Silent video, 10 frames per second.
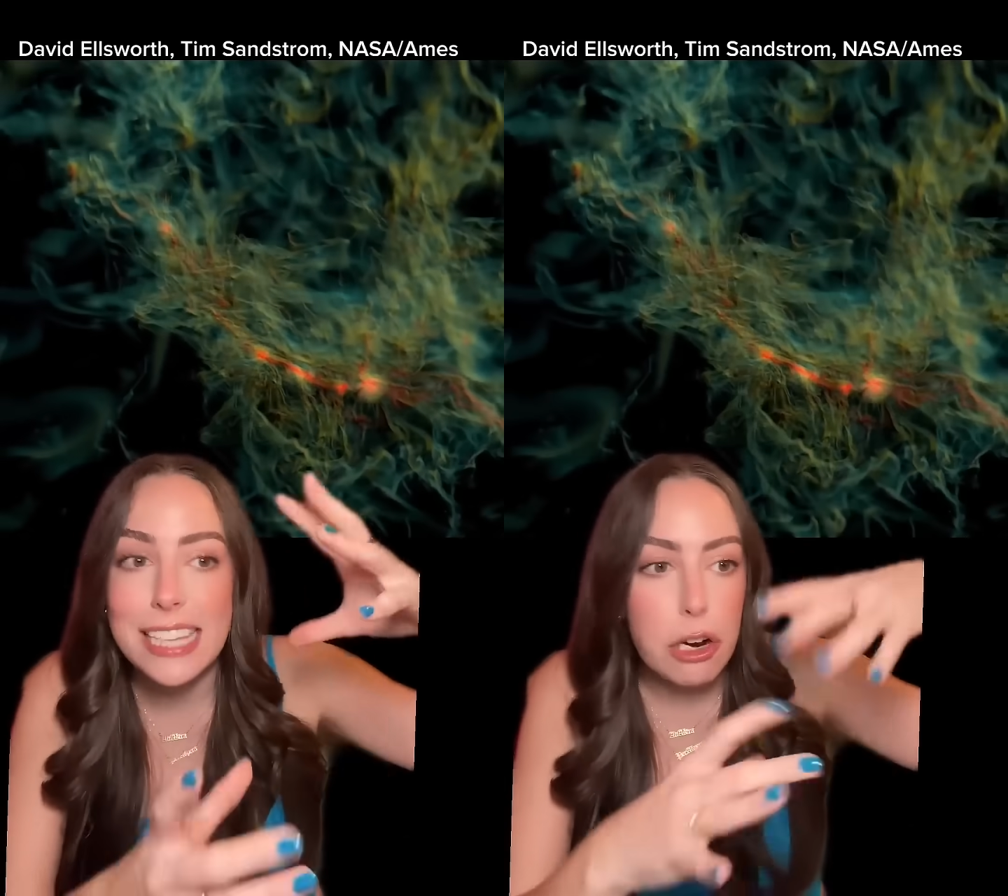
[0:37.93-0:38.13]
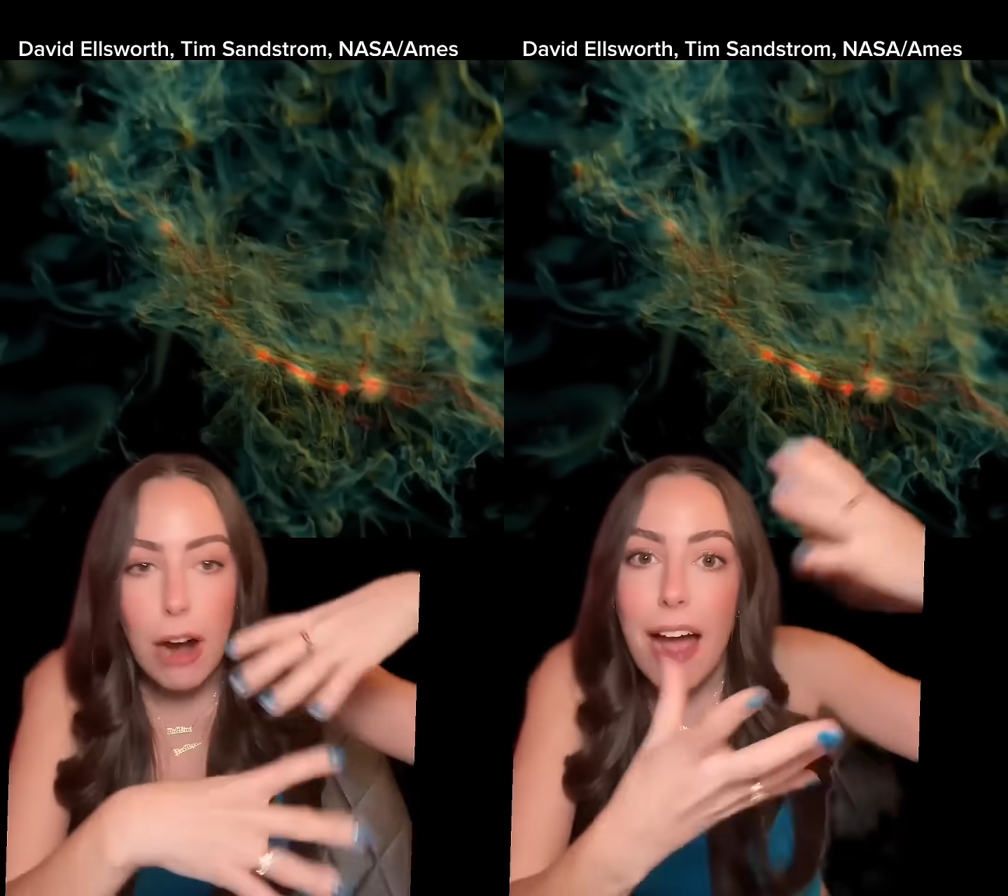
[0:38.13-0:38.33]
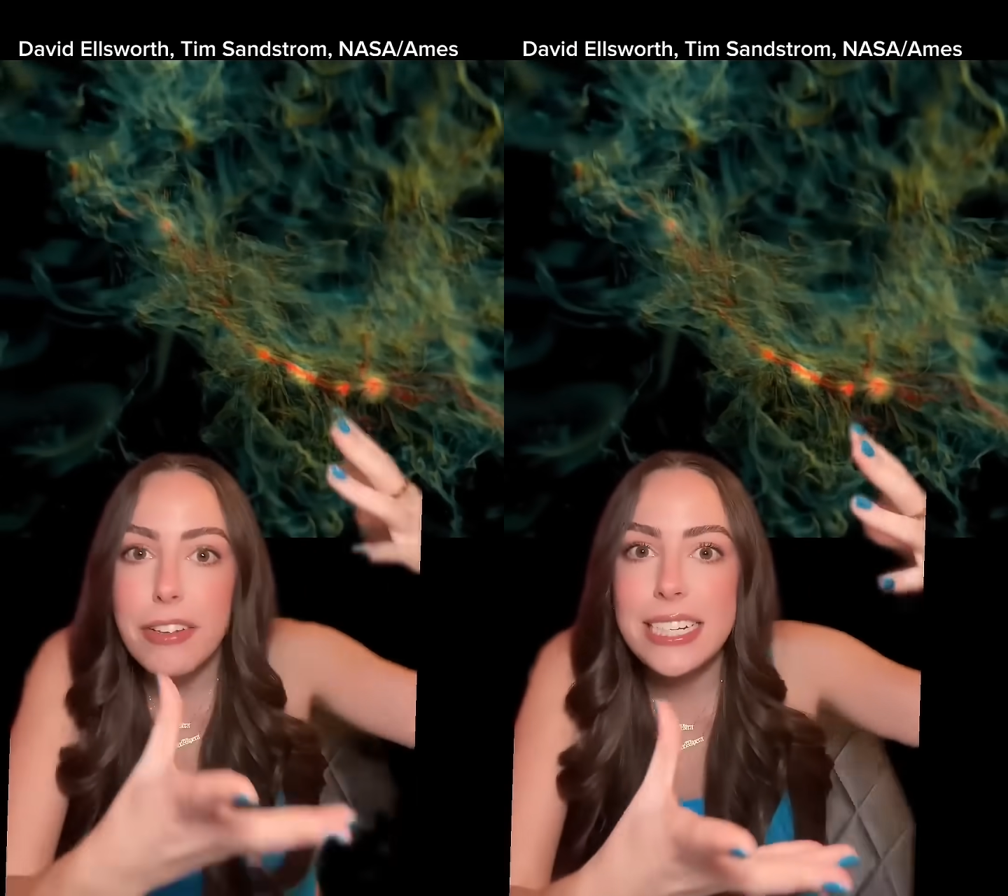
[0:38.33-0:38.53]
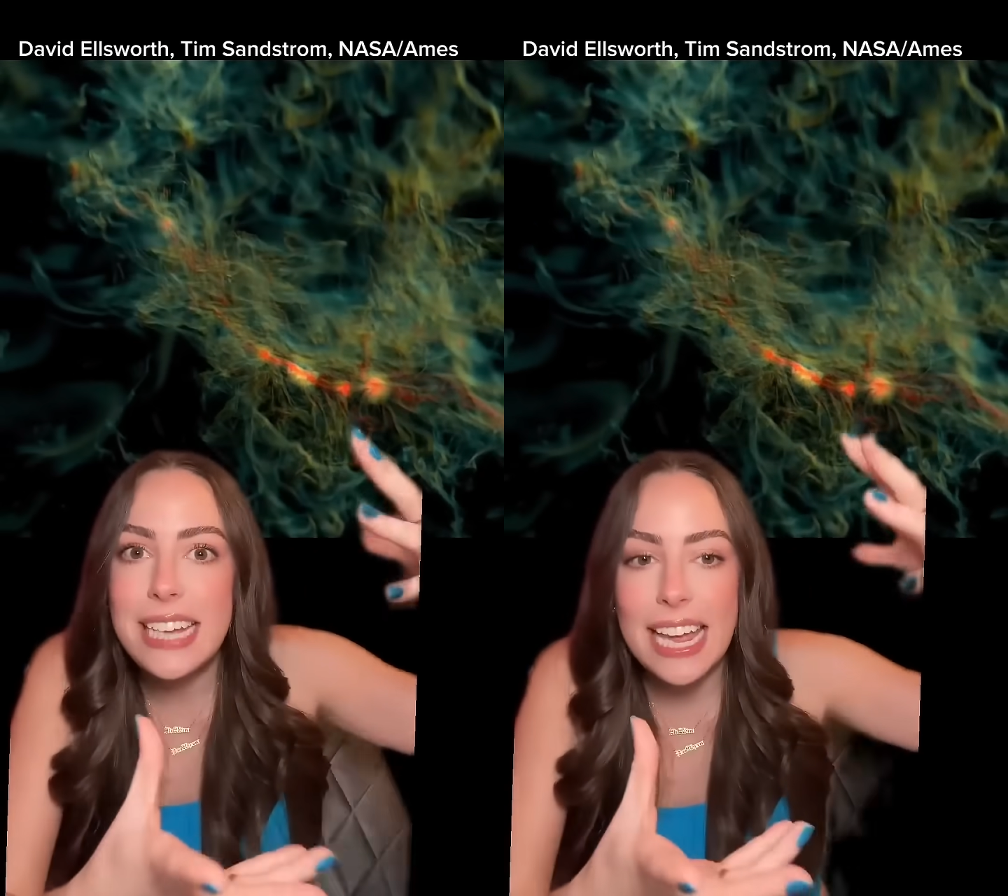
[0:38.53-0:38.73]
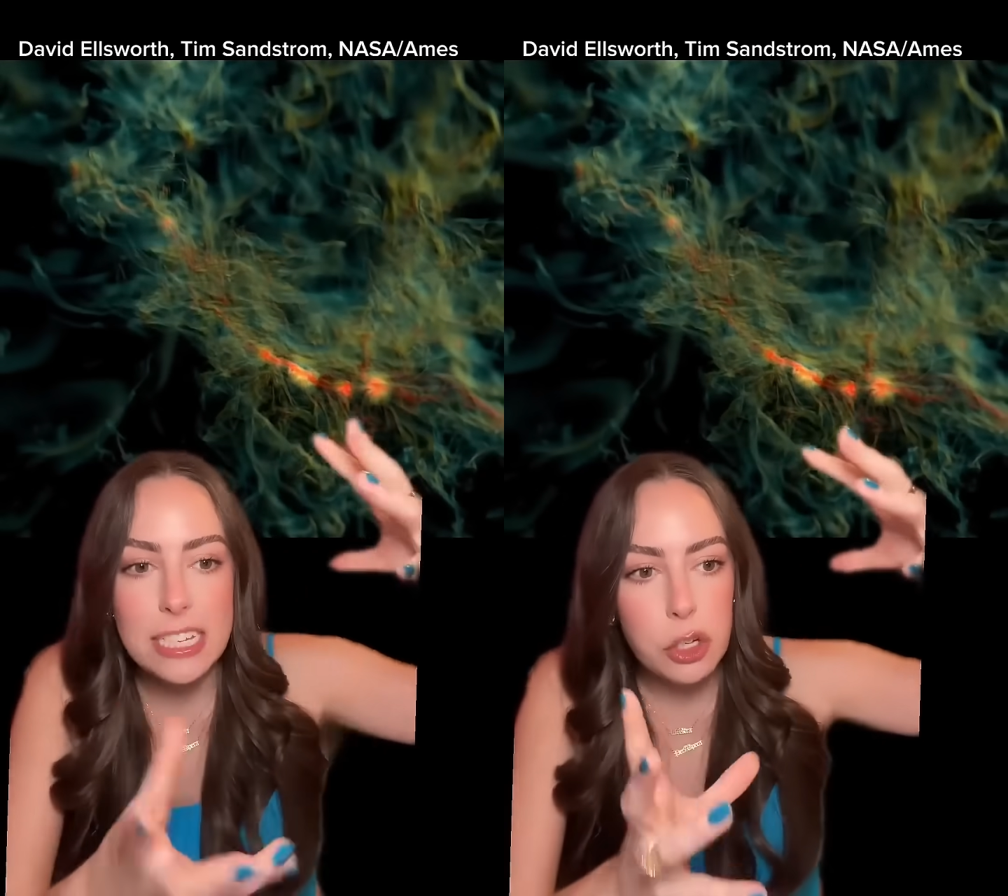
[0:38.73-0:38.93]
that gravity
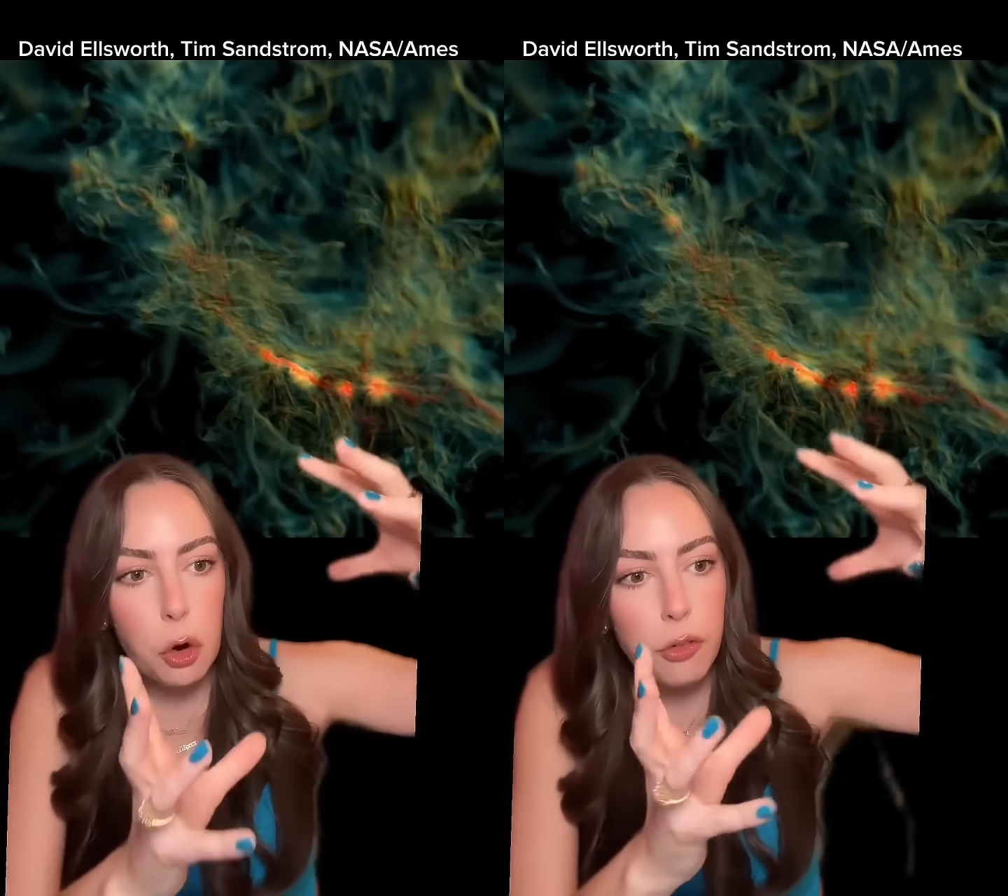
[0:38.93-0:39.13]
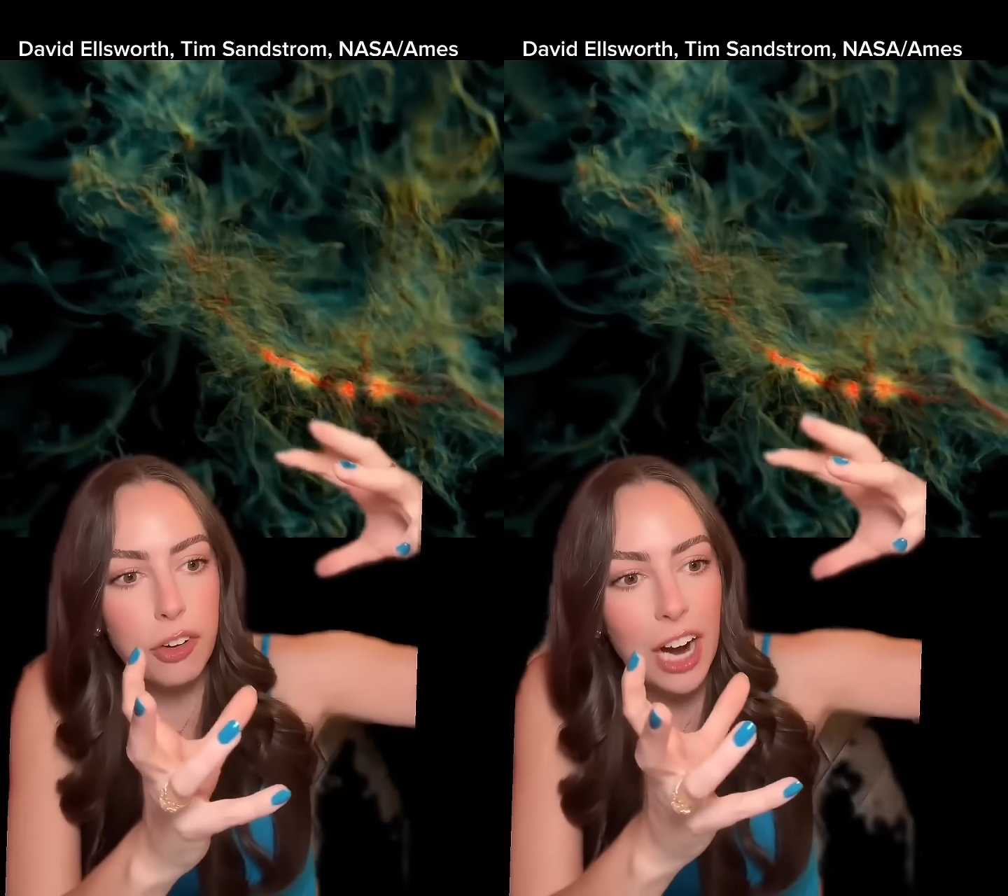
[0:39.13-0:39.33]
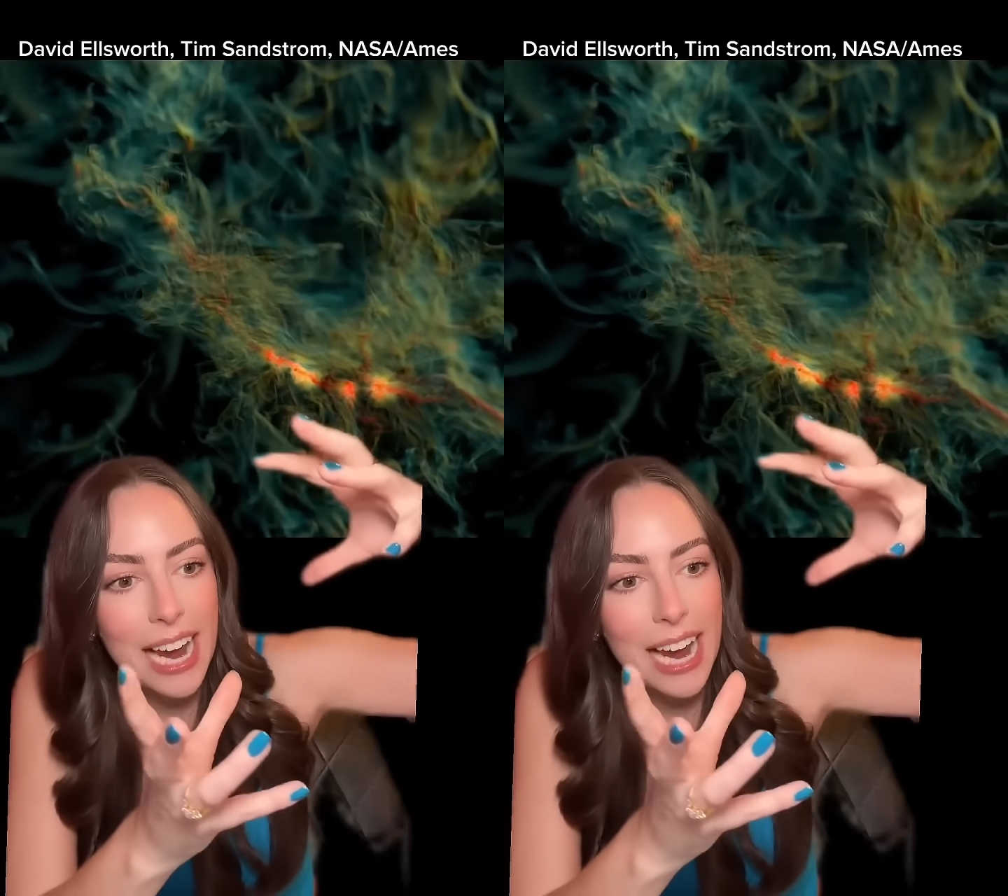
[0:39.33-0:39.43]
takes over